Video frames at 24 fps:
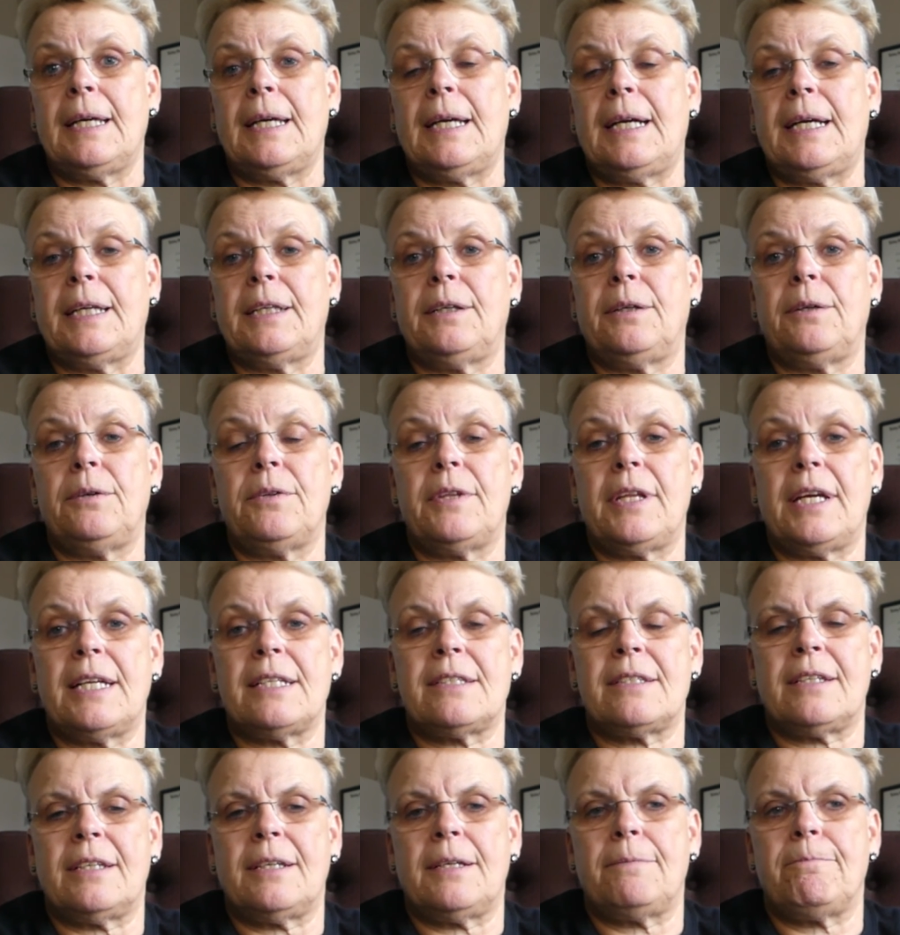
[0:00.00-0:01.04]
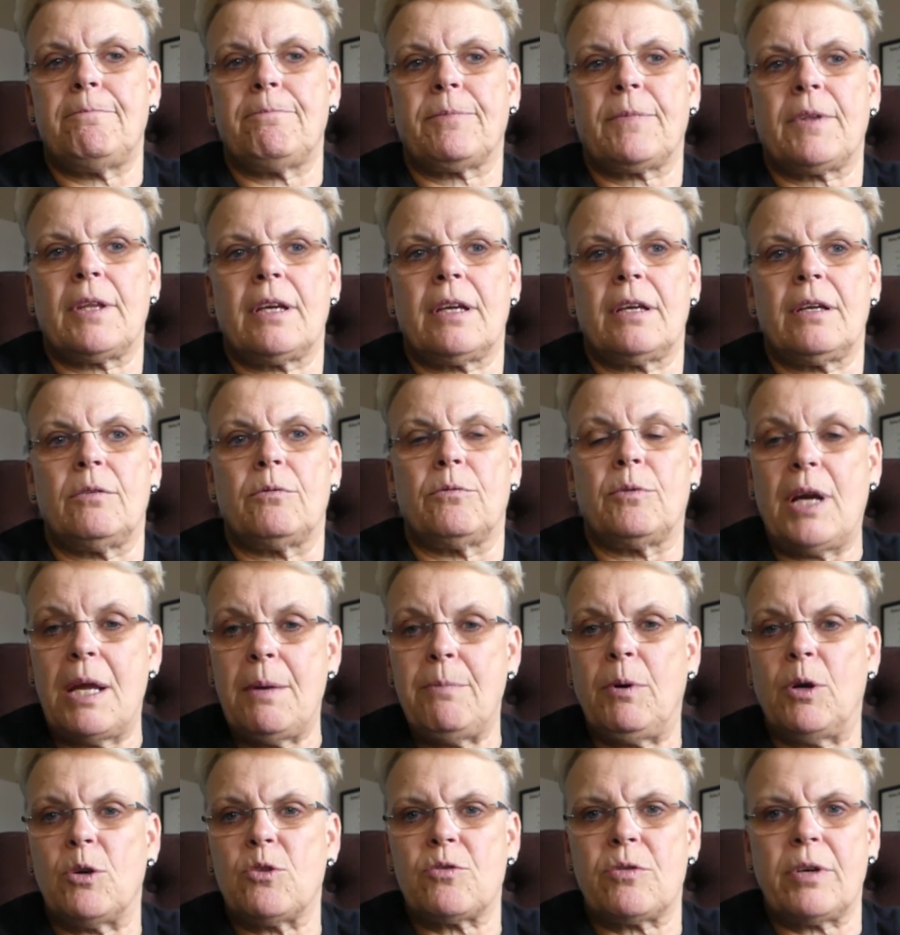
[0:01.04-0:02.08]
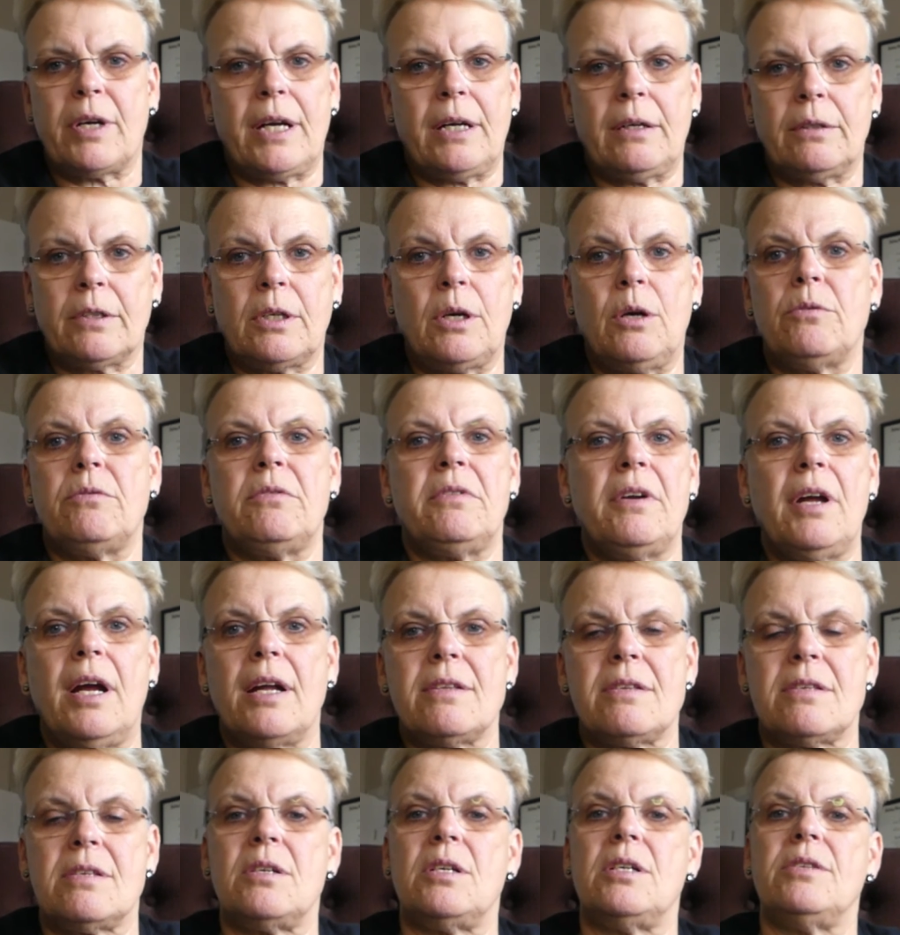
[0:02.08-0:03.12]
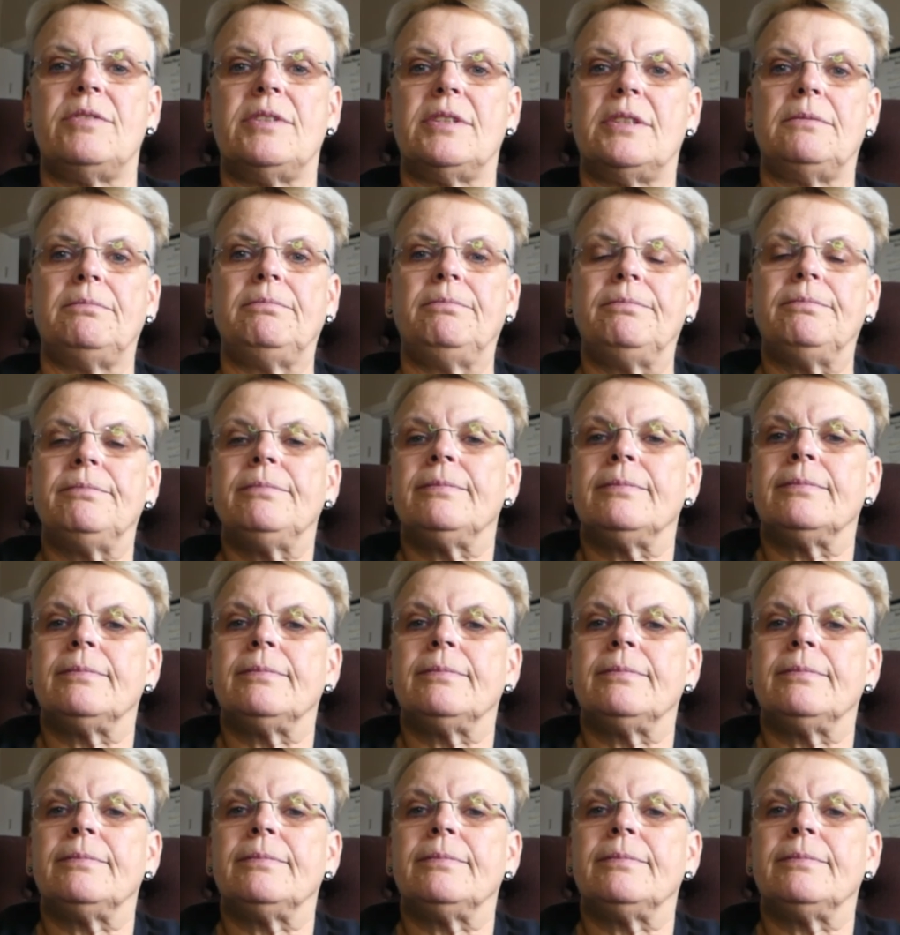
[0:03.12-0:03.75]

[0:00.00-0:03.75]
I know that rainbow trout go nuts over them.